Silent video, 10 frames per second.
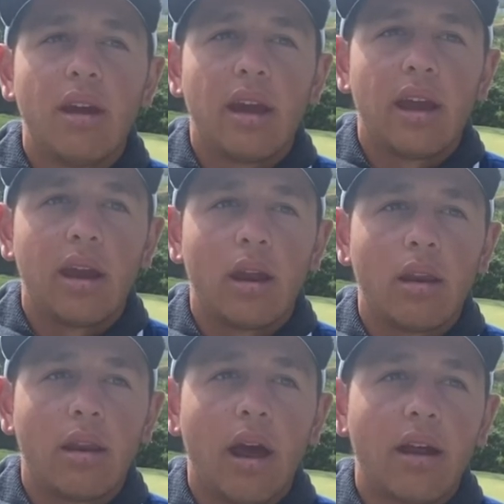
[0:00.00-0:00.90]
And
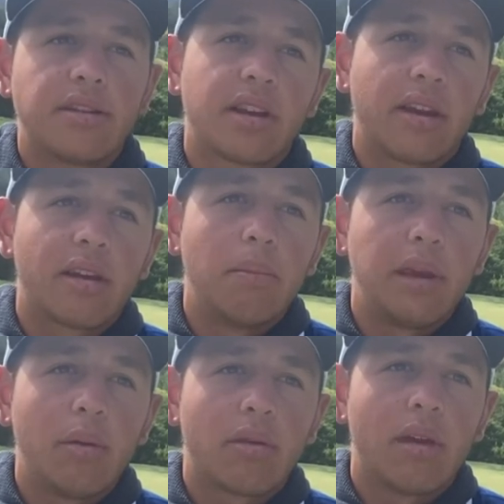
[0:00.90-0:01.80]
I just got to
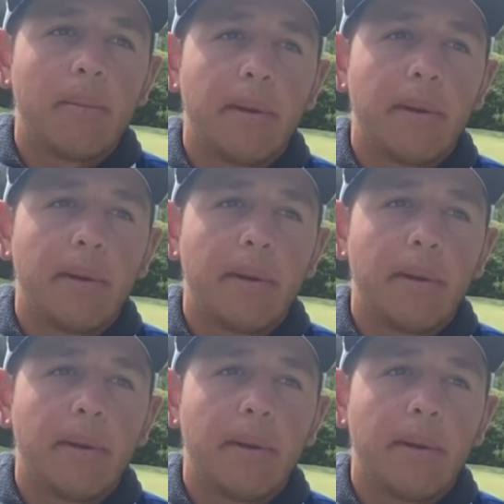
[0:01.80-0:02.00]
compete with them,